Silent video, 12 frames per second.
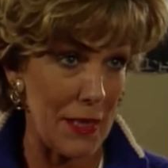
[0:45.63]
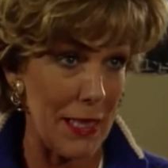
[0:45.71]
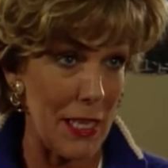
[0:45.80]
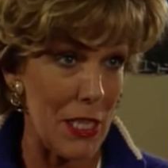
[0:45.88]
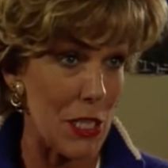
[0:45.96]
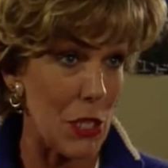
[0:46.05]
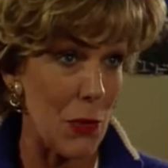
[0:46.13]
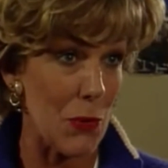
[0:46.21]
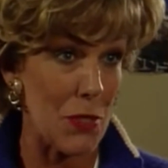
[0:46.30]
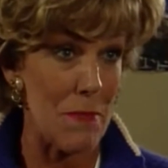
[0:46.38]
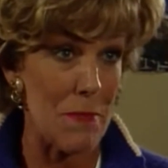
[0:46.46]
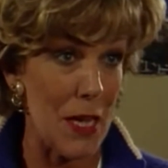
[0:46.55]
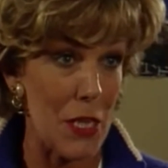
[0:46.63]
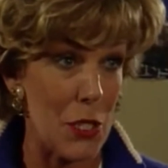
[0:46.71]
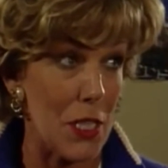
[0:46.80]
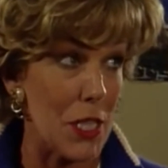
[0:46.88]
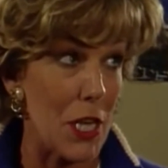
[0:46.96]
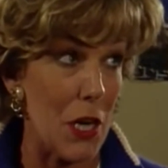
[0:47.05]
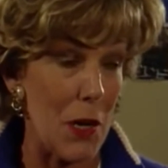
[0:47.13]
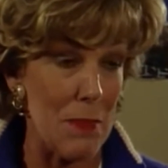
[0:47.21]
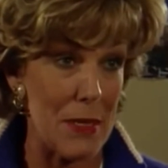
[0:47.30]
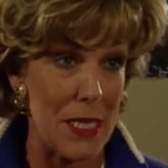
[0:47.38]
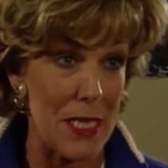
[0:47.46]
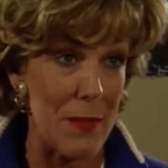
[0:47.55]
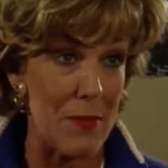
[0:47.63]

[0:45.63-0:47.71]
Now, you don't imagine that a hop and a skip to